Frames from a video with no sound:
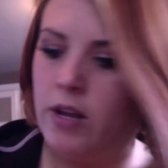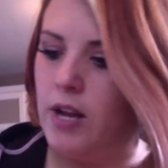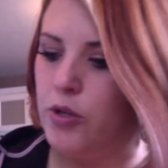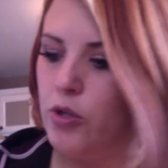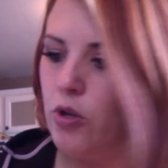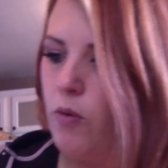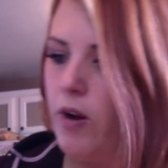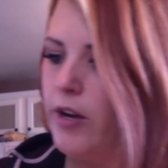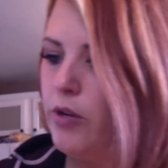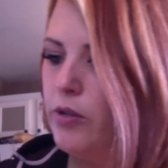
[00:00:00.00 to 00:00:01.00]
Not sure where
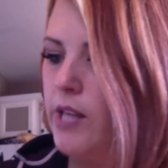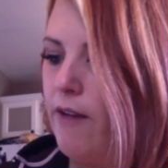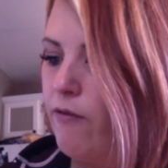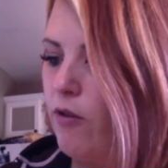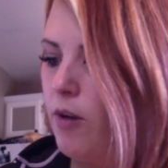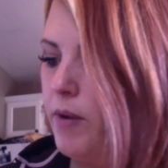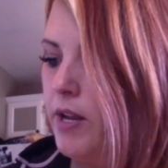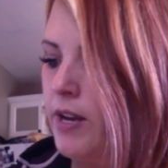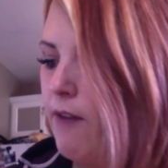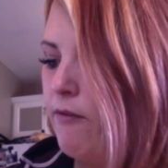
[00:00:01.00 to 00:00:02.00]
I'd use that for, but
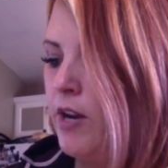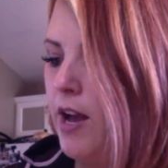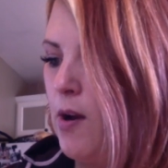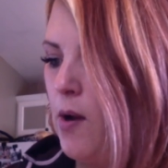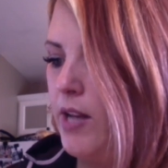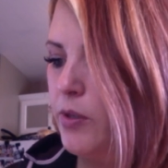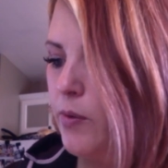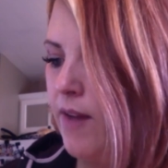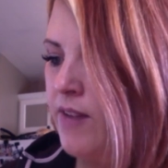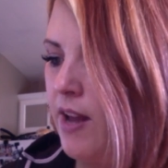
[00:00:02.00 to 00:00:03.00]
you never know. I do
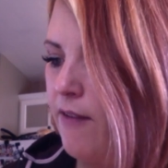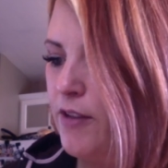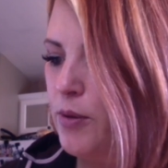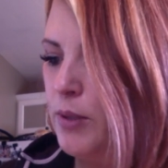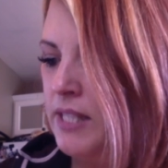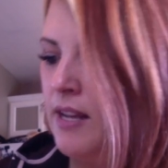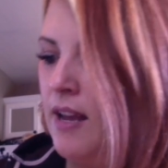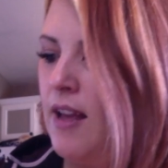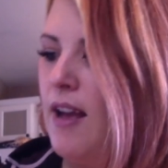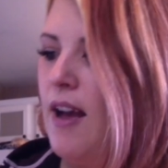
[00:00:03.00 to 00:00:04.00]
have nephews.
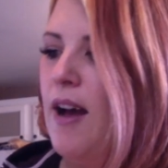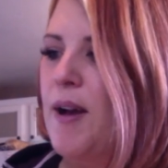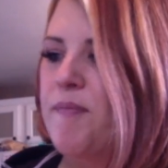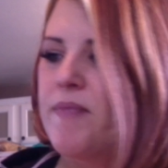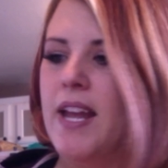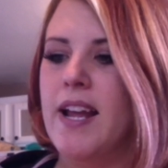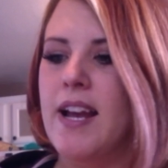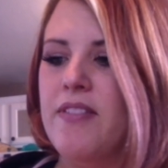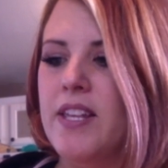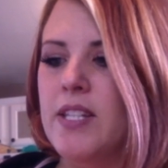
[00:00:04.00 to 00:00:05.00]
Then I
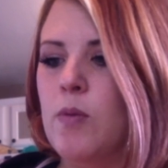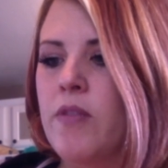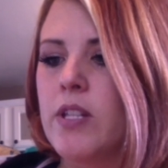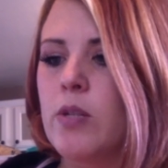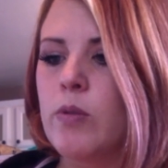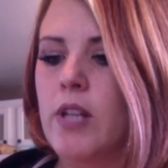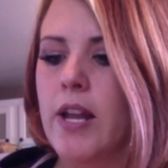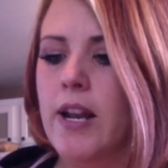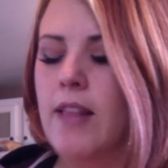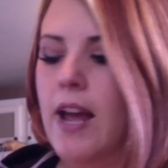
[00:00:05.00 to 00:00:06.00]
got this one. This one's,
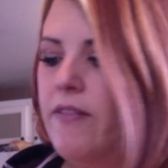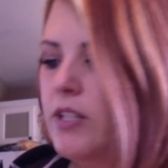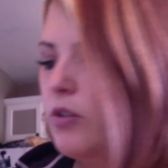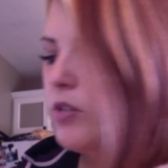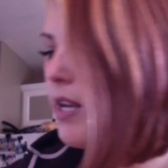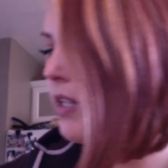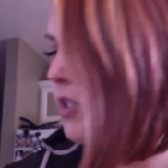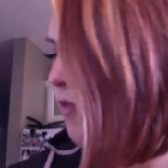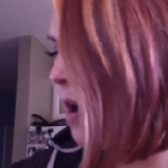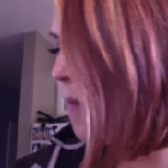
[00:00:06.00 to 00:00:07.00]
and a lot of this looks like it's
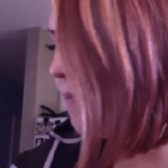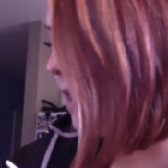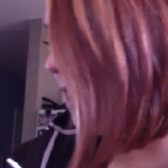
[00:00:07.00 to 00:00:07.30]
from,